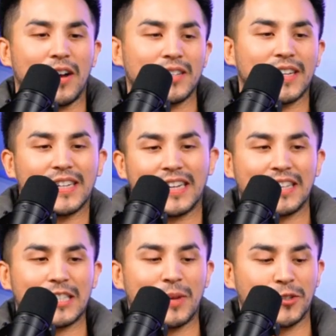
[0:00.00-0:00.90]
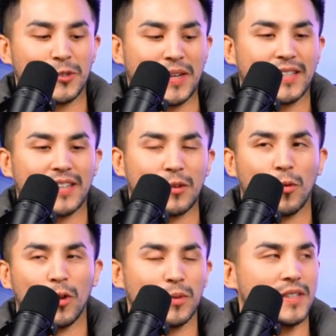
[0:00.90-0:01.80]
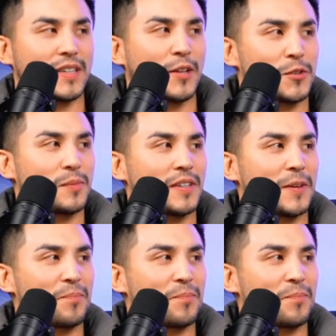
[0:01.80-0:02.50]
I was like getting in this mental space like the world was against me.